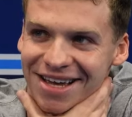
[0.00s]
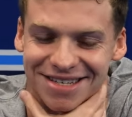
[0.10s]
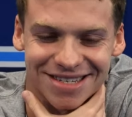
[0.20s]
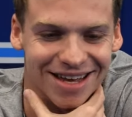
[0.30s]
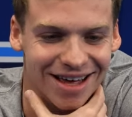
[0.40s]
I
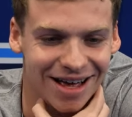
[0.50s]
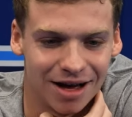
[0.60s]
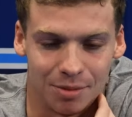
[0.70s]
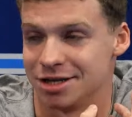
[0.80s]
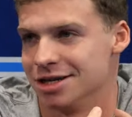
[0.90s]
guess
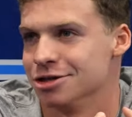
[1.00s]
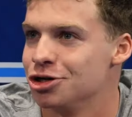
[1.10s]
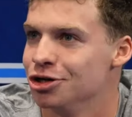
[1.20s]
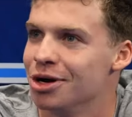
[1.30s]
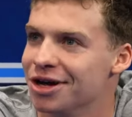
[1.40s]
makes sense
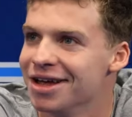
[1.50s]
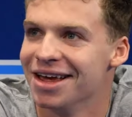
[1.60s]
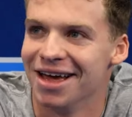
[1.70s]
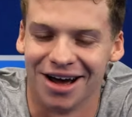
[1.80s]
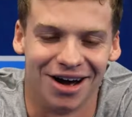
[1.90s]
too. But
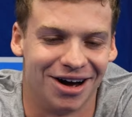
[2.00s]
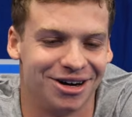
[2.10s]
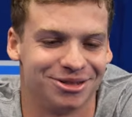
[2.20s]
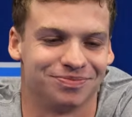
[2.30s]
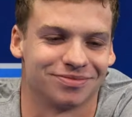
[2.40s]
sure.
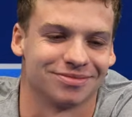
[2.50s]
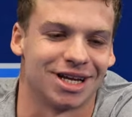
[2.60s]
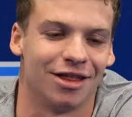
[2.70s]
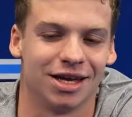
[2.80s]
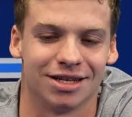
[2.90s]
um,
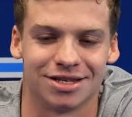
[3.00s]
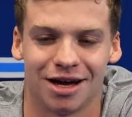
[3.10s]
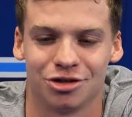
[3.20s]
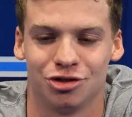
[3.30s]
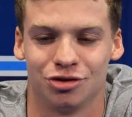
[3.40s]
I think it's
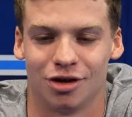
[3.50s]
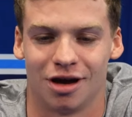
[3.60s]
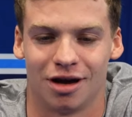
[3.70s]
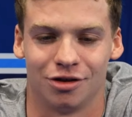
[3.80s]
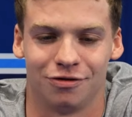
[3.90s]
hard to do
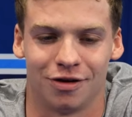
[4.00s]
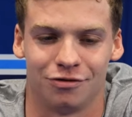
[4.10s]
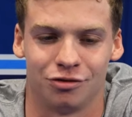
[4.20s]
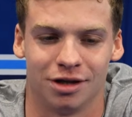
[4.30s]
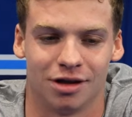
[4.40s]
the the
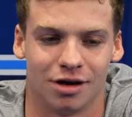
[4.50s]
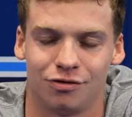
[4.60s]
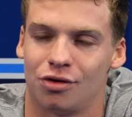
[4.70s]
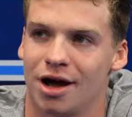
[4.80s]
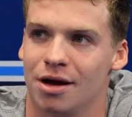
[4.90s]
five three and the
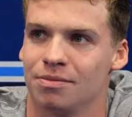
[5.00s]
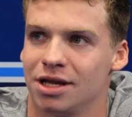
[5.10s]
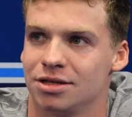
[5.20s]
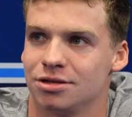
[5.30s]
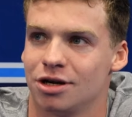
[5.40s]
four IM.
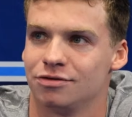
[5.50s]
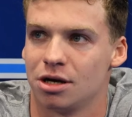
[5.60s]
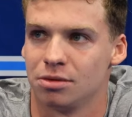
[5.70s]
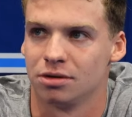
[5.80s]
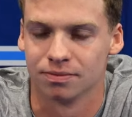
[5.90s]
That's a tough
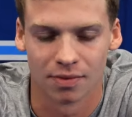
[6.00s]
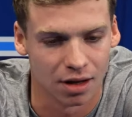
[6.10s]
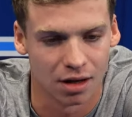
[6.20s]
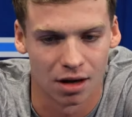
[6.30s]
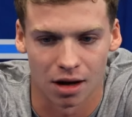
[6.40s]
double.
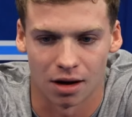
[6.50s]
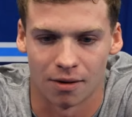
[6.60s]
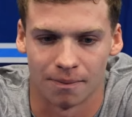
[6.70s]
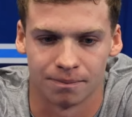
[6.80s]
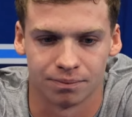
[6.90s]

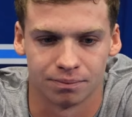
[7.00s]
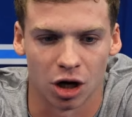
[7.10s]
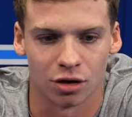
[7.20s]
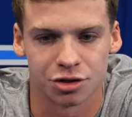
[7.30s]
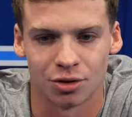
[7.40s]
Um,
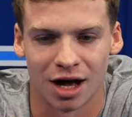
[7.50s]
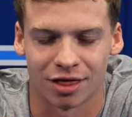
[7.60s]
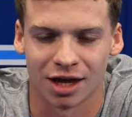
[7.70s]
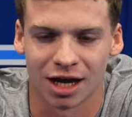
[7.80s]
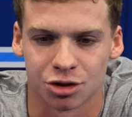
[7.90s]
but also, uh,
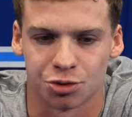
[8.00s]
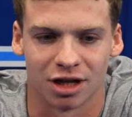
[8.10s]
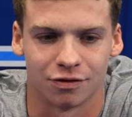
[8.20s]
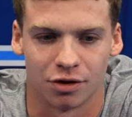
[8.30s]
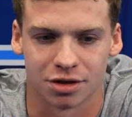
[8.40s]
I I was
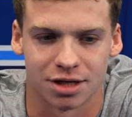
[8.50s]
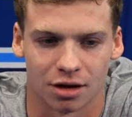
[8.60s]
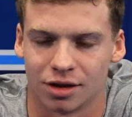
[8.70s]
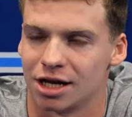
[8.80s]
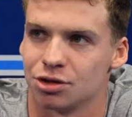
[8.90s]
really
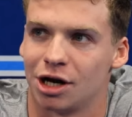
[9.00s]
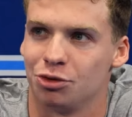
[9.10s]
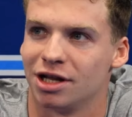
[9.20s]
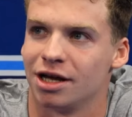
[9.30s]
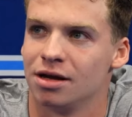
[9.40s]
focusing on that that
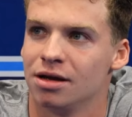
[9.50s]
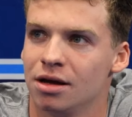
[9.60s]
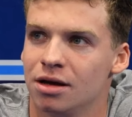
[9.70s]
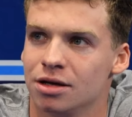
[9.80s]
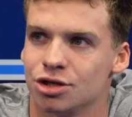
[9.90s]
relay.
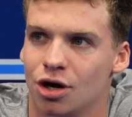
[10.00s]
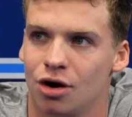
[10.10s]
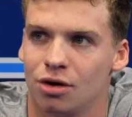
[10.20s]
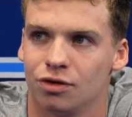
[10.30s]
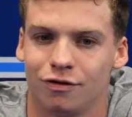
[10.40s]

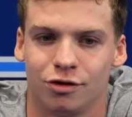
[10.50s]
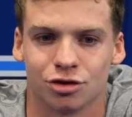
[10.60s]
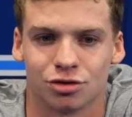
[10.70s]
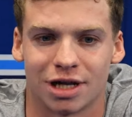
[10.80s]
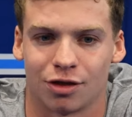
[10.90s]
So the
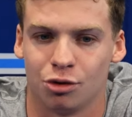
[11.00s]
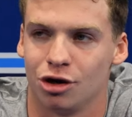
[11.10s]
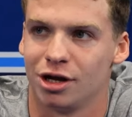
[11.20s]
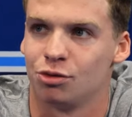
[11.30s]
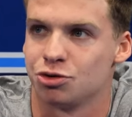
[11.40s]
first like
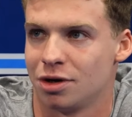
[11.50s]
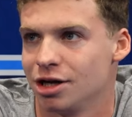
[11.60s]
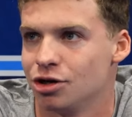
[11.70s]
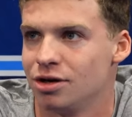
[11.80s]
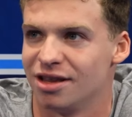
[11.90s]
300 was
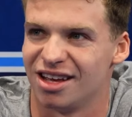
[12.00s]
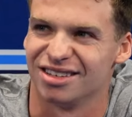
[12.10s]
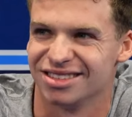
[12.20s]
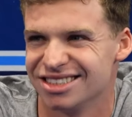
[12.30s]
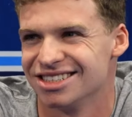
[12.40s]
really good, and
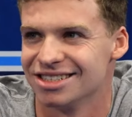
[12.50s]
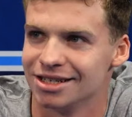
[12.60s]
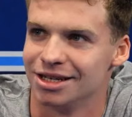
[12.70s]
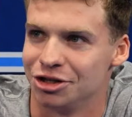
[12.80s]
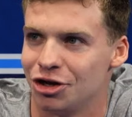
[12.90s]
then
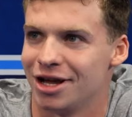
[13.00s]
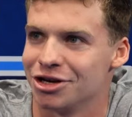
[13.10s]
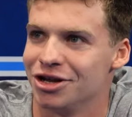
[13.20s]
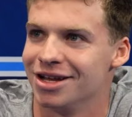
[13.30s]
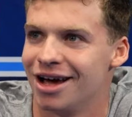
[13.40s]
not
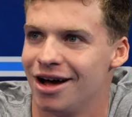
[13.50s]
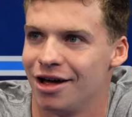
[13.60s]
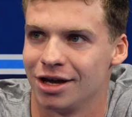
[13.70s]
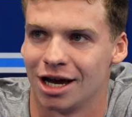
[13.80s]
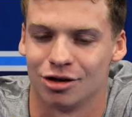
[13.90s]
that good. Uh,
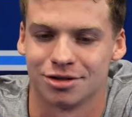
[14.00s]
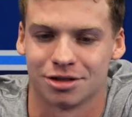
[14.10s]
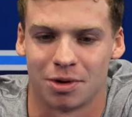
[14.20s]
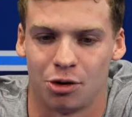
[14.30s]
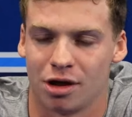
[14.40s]
I think I
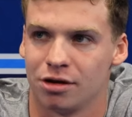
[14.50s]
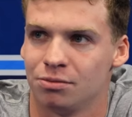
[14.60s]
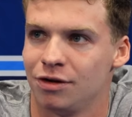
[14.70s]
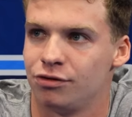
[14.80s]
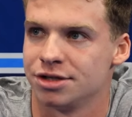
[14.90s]
lost my
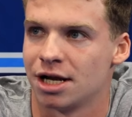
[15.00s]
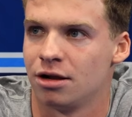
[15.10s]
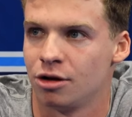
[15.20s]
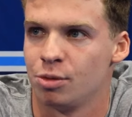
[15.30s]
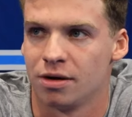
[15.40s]
rhythm in
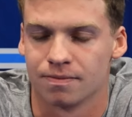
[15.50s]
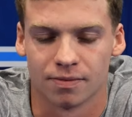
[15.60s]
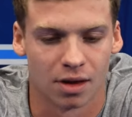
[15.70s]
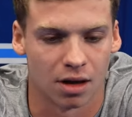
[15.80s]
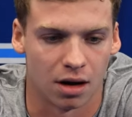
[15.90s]
freestyle a little bit.
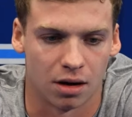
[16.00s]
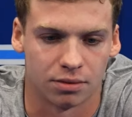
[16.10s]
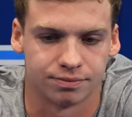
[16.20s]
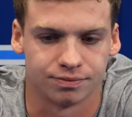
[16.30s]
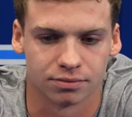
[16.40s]

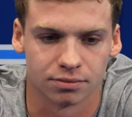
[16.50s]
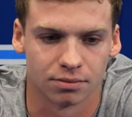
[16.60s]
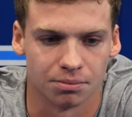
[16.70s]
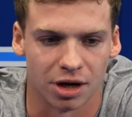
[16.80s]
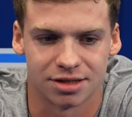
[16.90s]
Um,
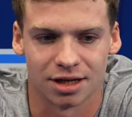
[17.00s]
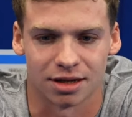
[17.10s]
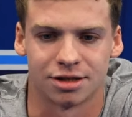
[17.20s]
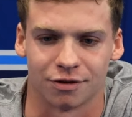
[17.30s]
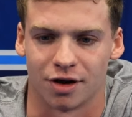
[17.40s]
but it's
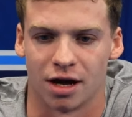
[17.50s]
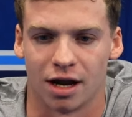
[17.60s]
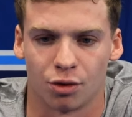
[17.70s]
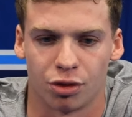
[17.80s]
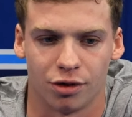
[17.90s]
still, it's still
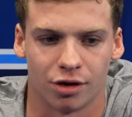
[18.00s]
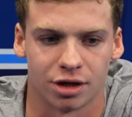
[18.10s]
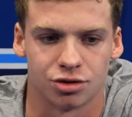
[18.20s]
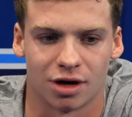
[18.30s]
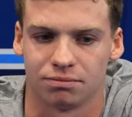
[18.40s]
fine. Like
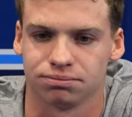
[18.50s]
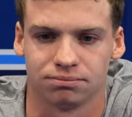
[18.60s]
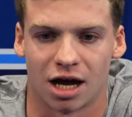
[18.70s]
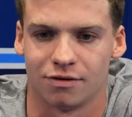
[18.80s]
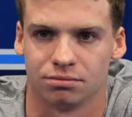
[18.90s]
332, I
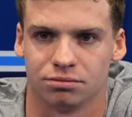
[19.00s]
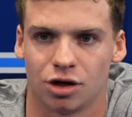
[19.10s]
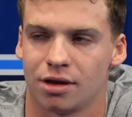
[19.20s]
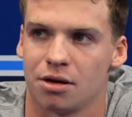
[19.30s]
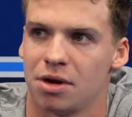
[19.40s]
haven't
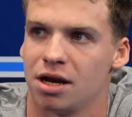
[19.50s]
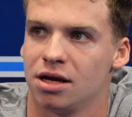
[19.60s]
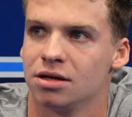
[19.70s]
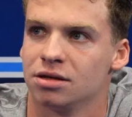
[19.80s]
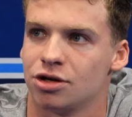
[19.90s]
done that
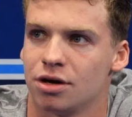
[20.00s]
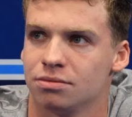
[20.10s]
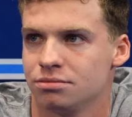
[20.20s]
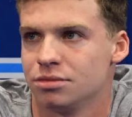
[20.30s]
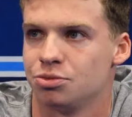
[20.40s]
many, so
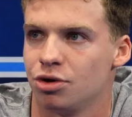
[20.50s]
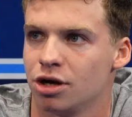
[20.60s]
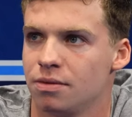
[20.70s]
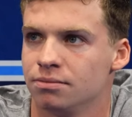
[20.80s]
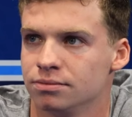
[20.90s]
it's
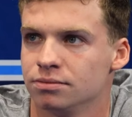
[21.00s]
pretty good.